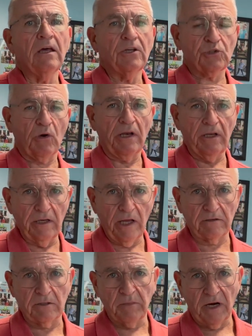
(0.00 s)
so I didn't
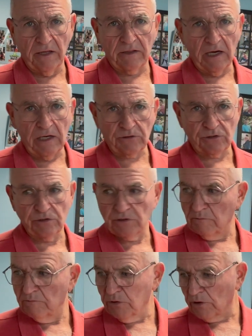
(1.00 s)
have to buy thousands
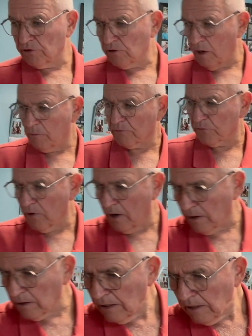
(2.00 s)
of books up
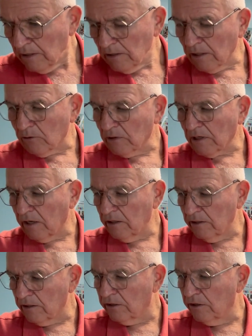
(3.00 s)
front. Like when I
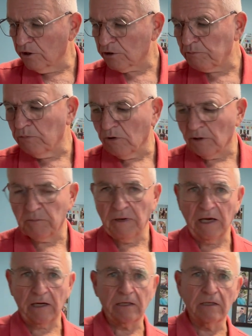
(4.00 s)
did this book
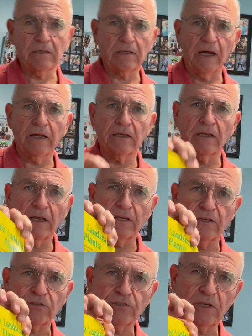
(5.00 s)
back in
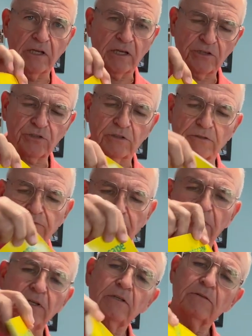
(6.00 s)
96, the
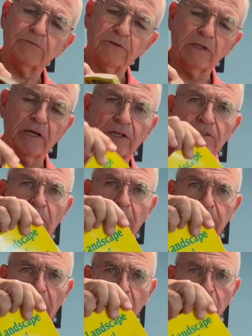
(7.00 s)
free
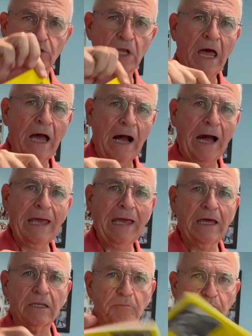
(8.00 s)
landscape plant book, I
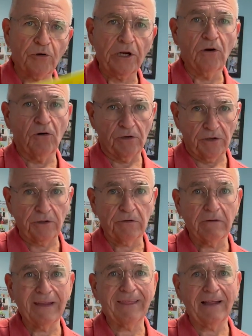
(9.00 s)
had to pre-order
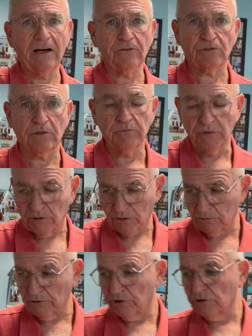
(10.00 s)
3,000
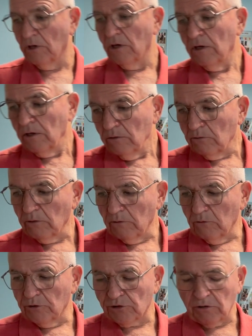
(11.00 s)
books, which
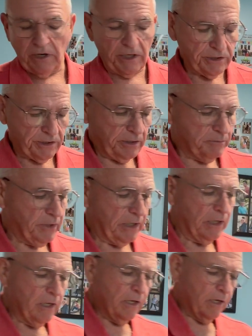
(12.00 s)
was crazy. But